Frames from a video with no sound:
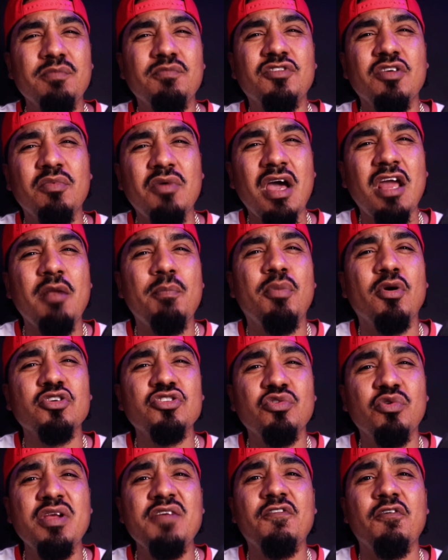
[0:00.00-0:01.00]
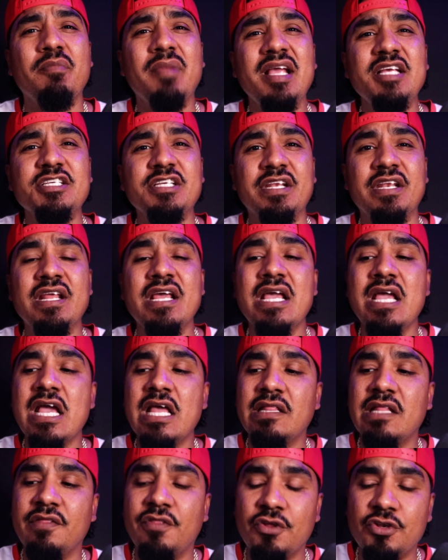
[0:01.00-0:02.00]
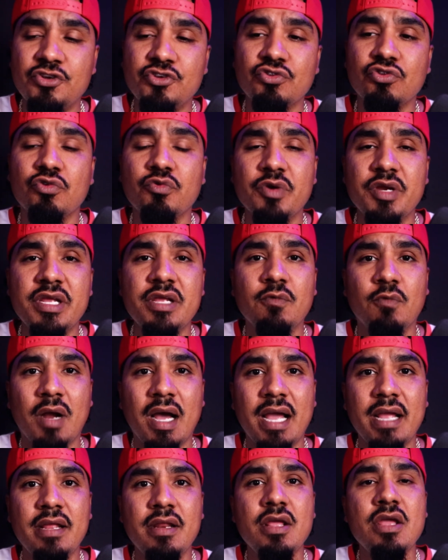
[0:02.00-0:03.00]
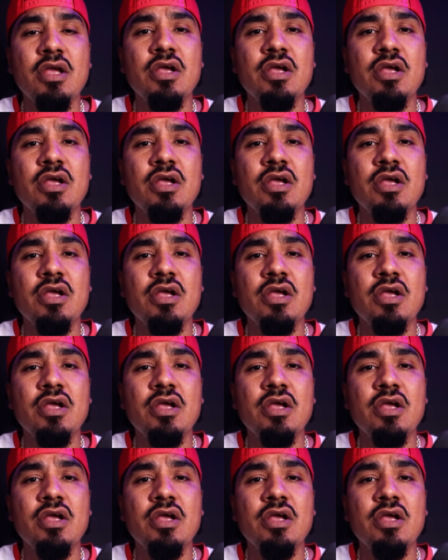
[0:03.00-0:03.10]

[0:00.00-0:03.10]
some kind of personal information that the jury, right,